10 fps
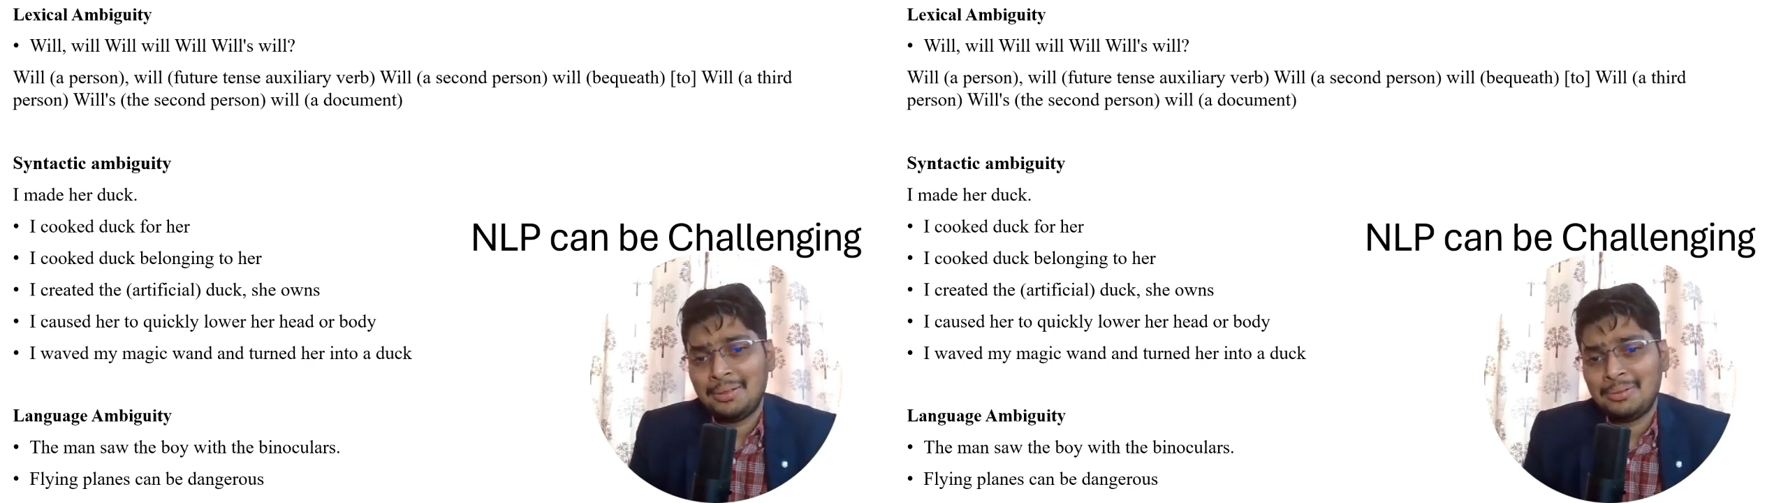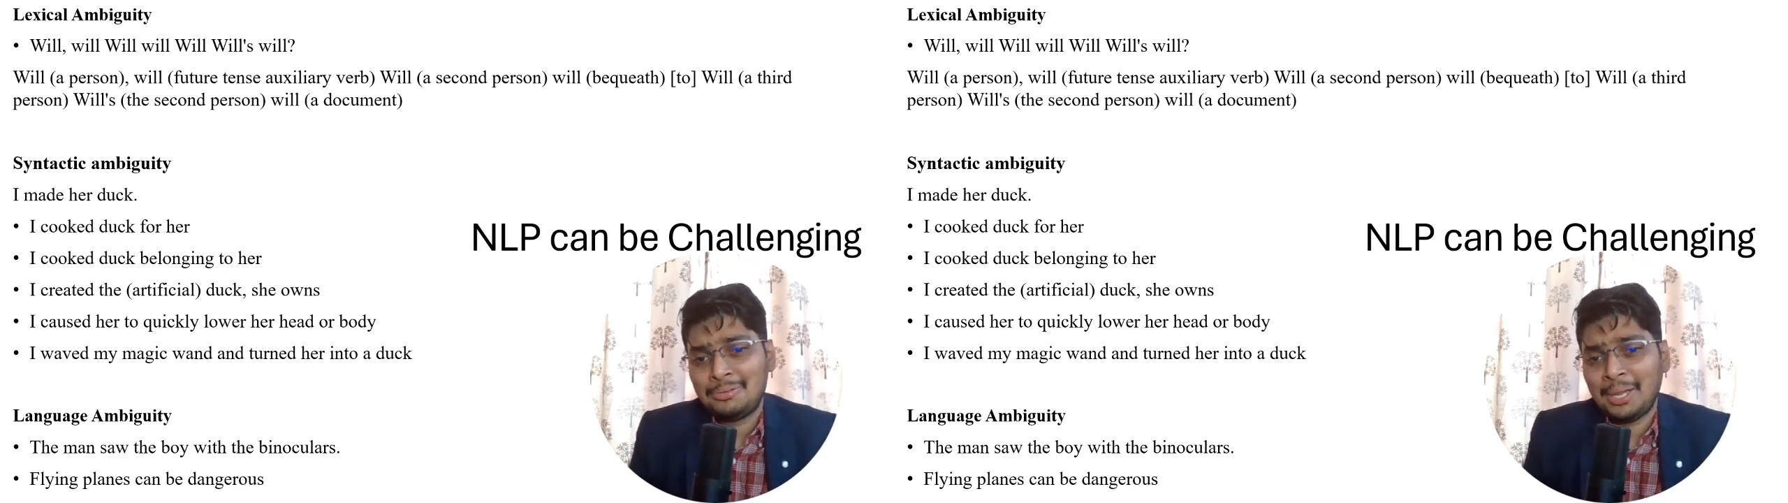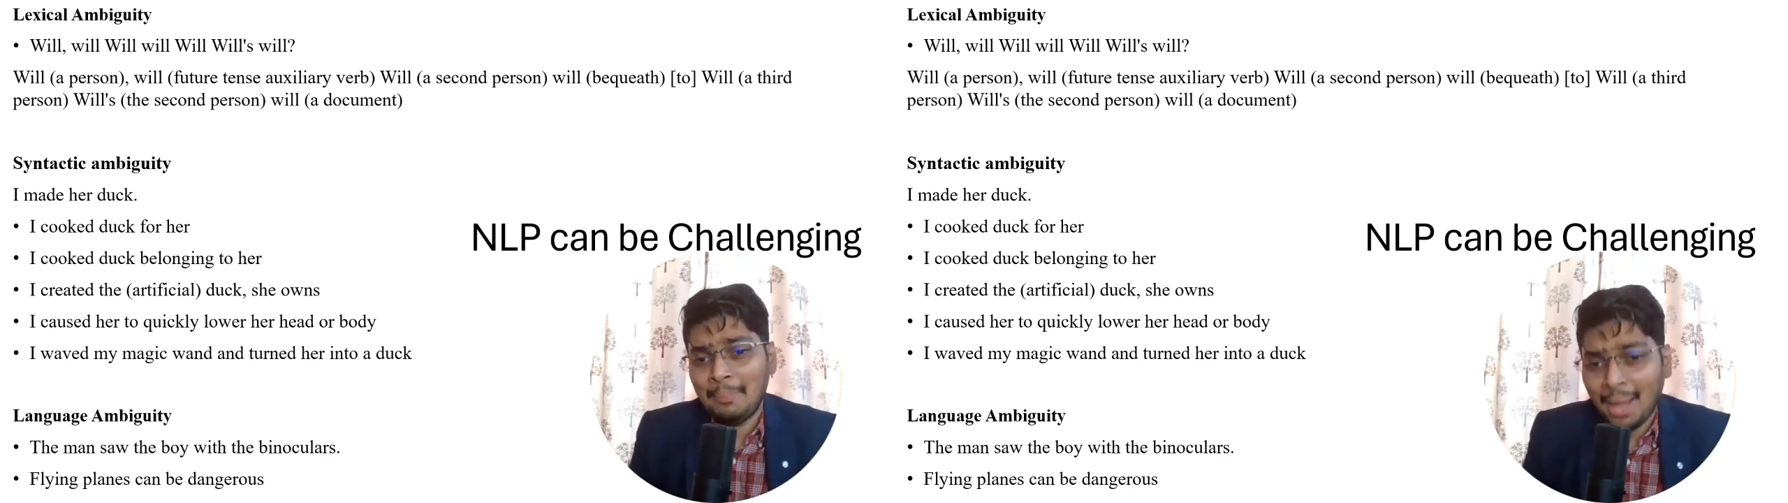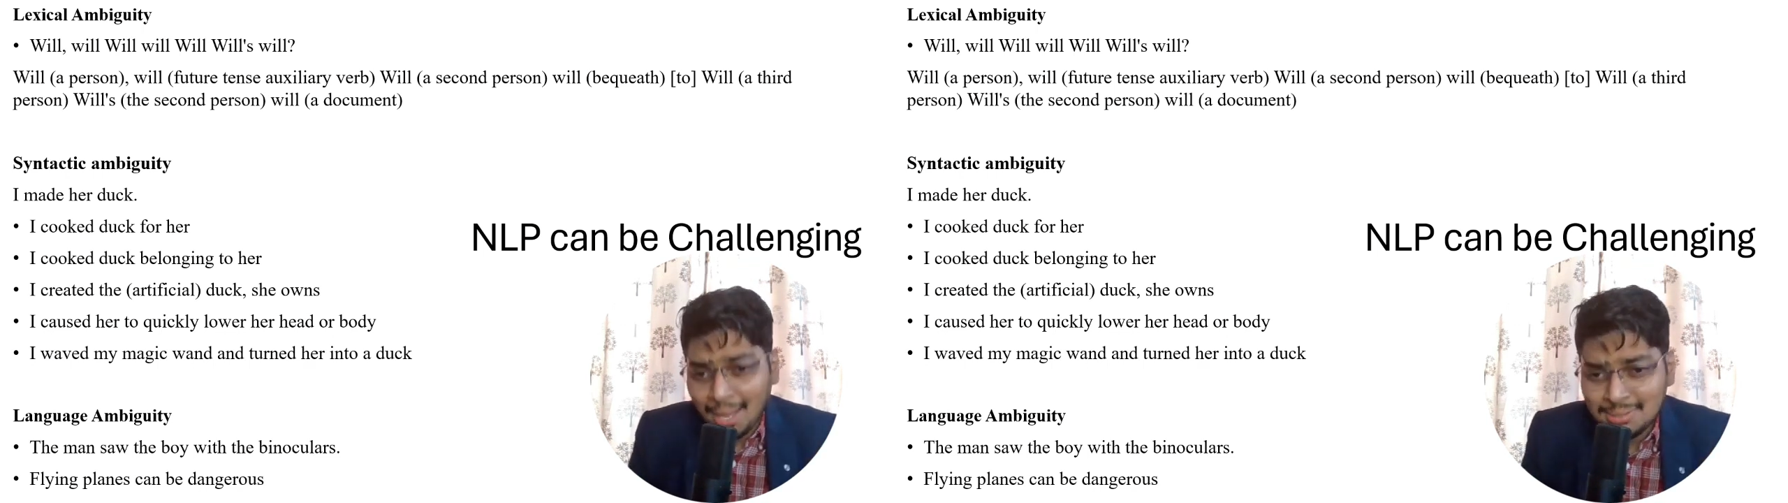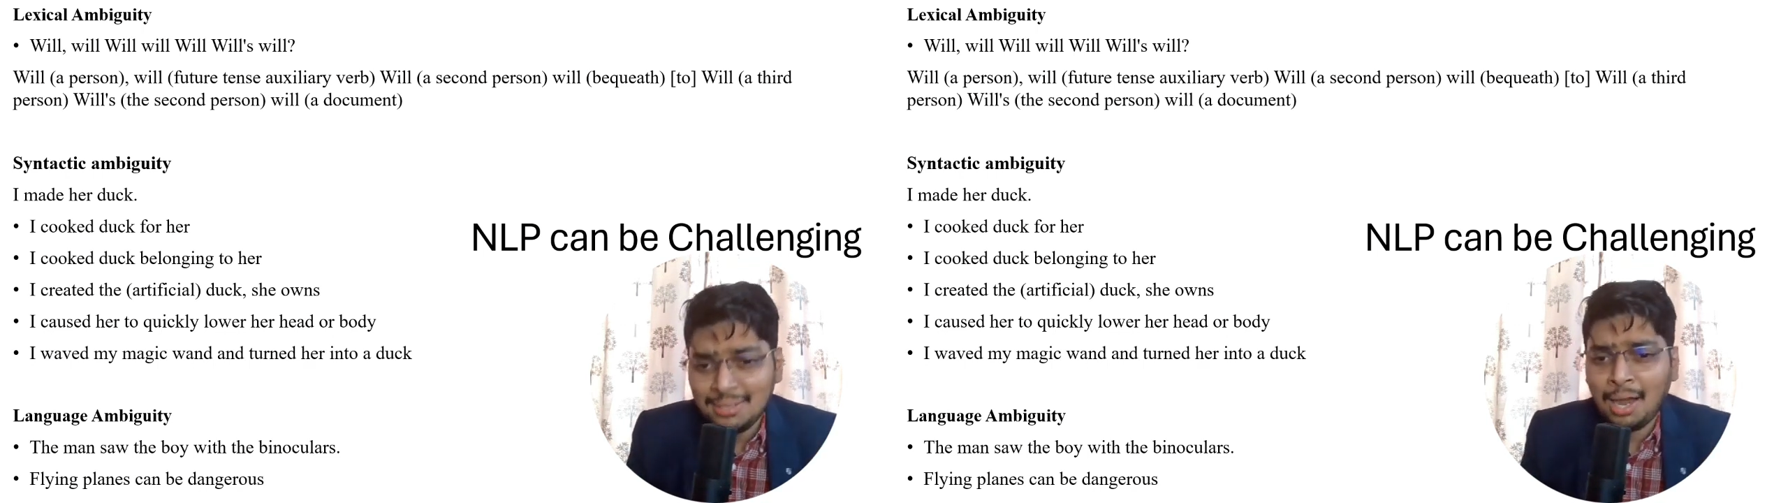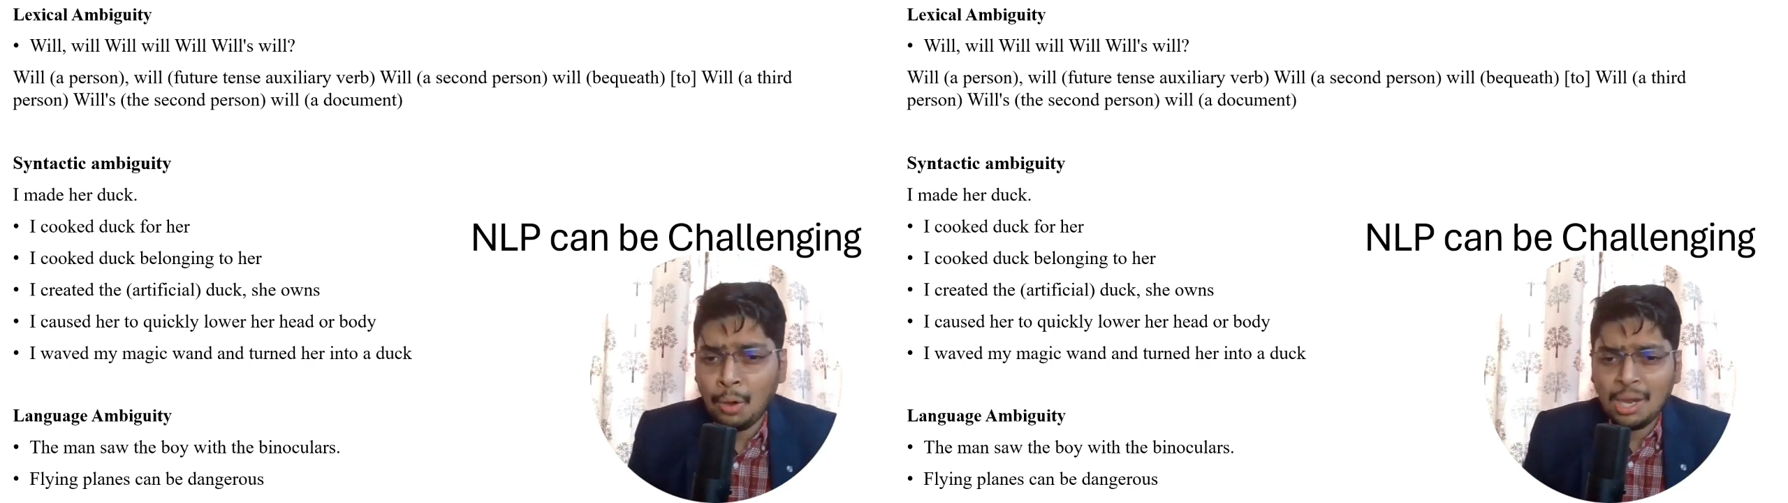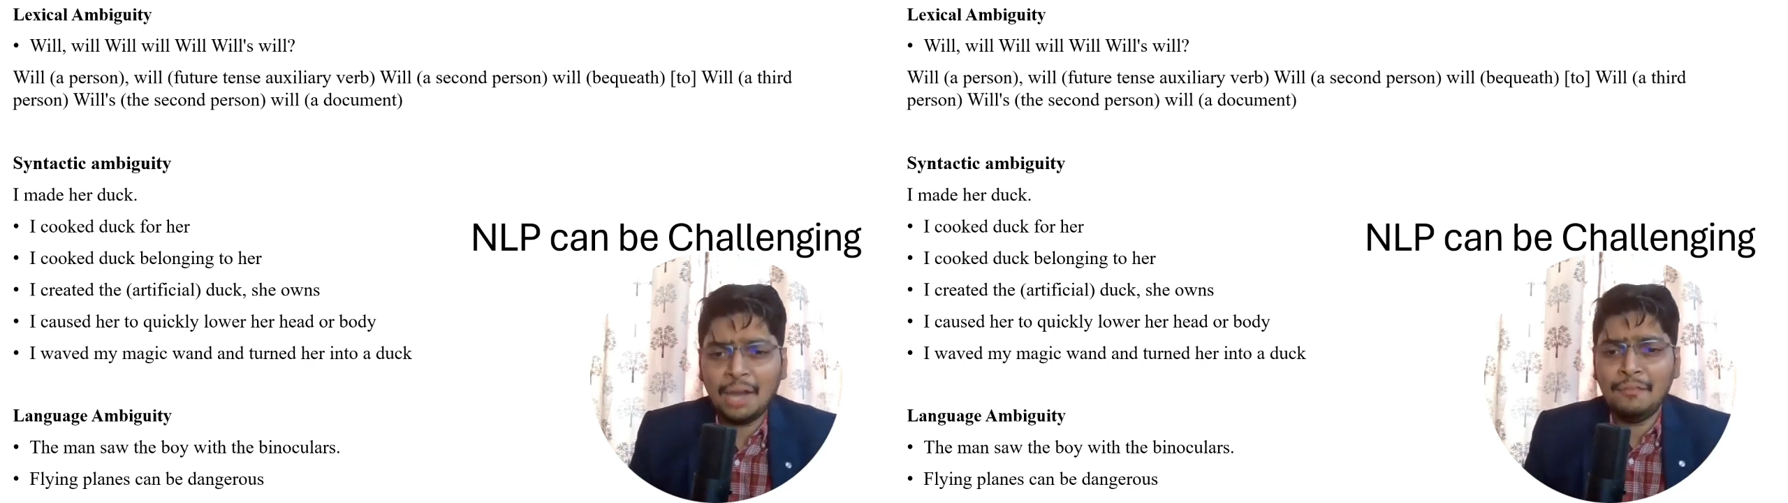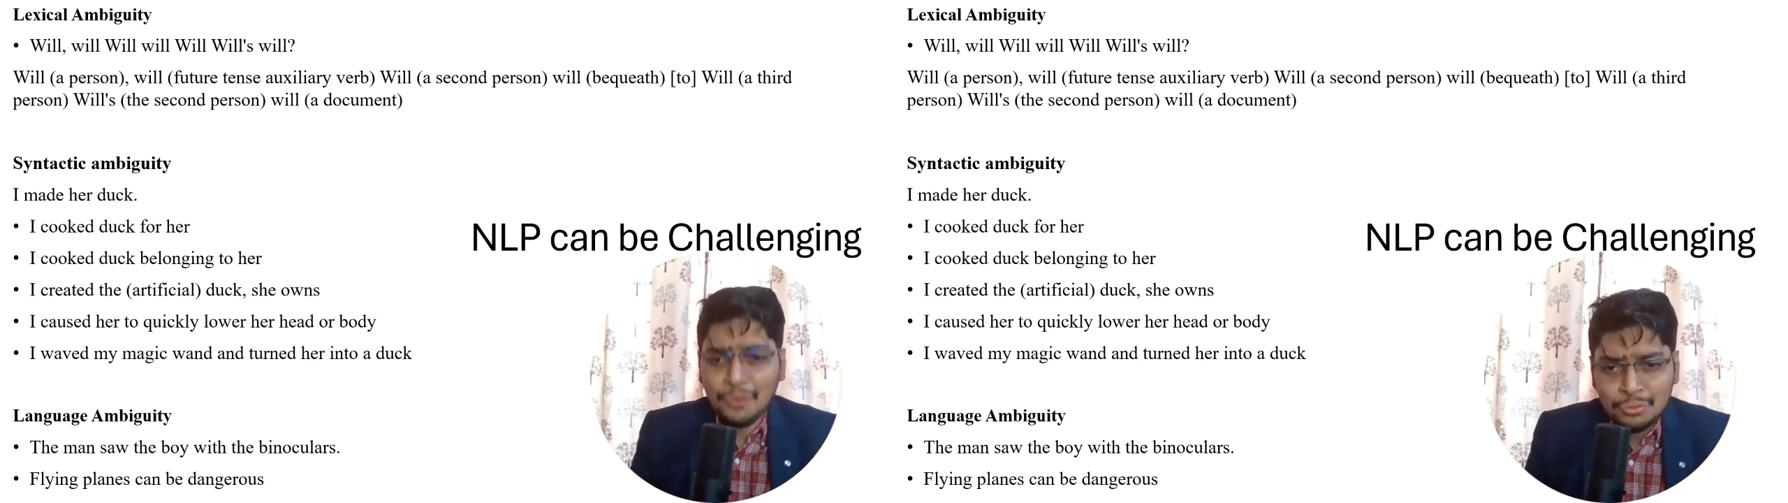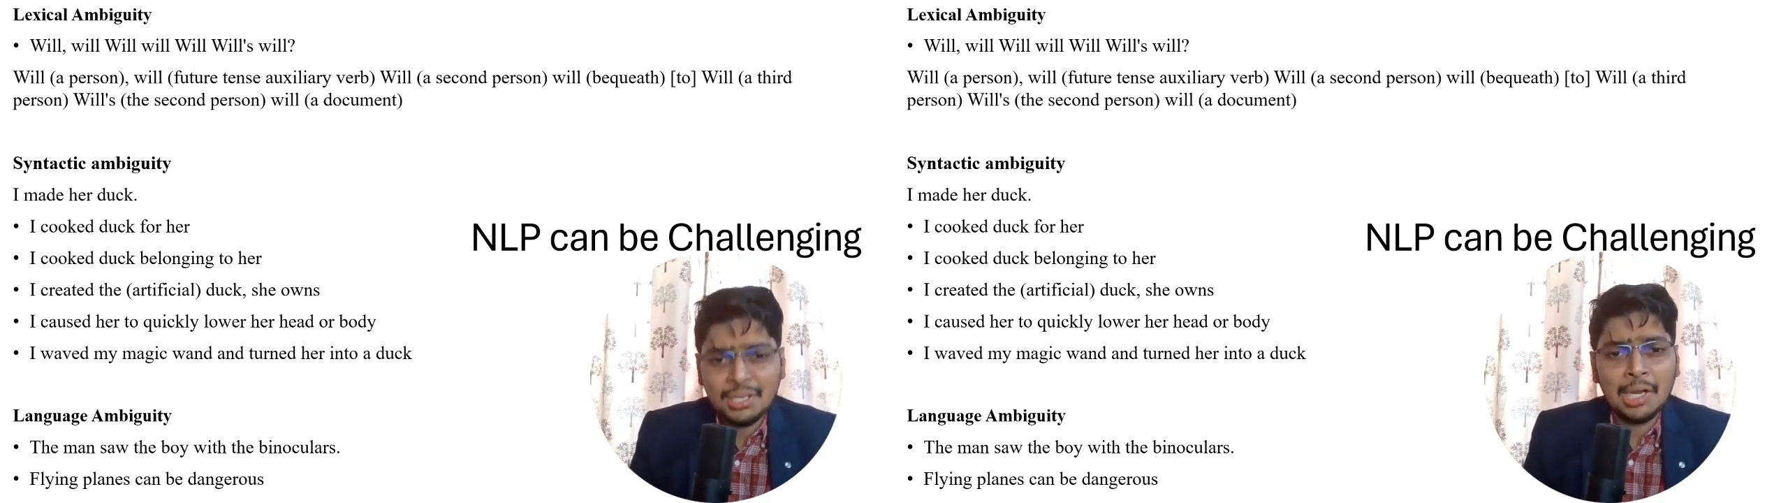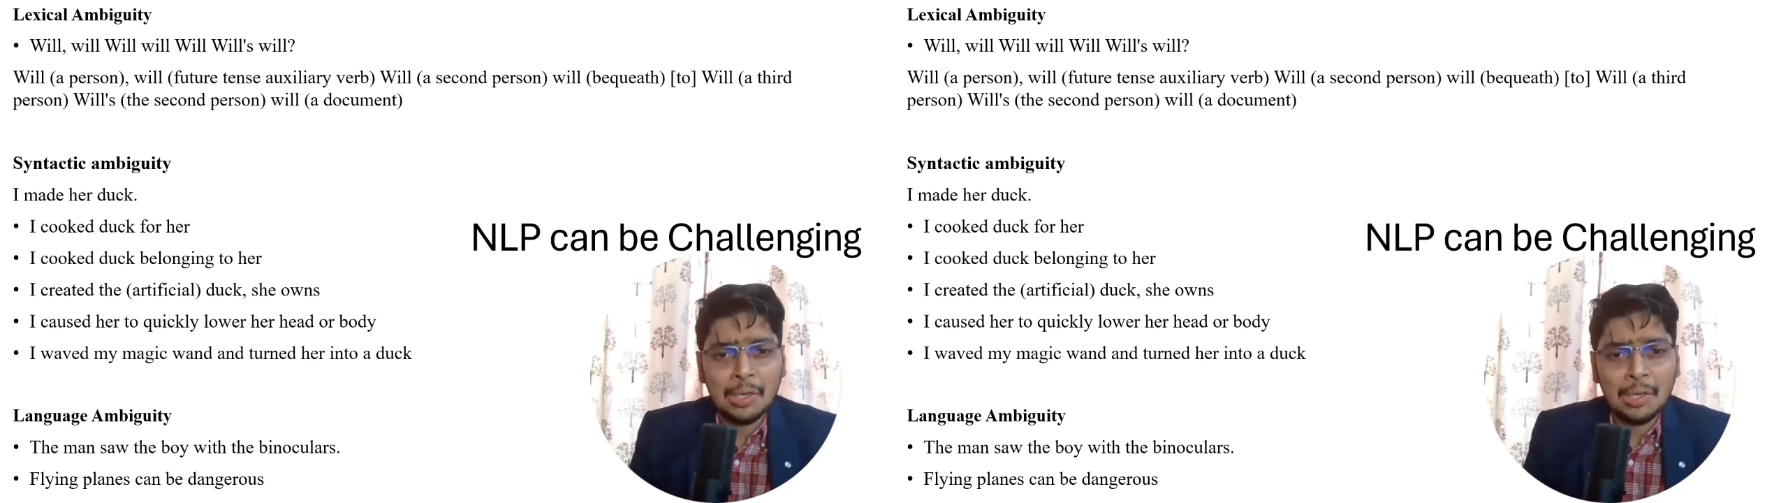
So imagine how confusing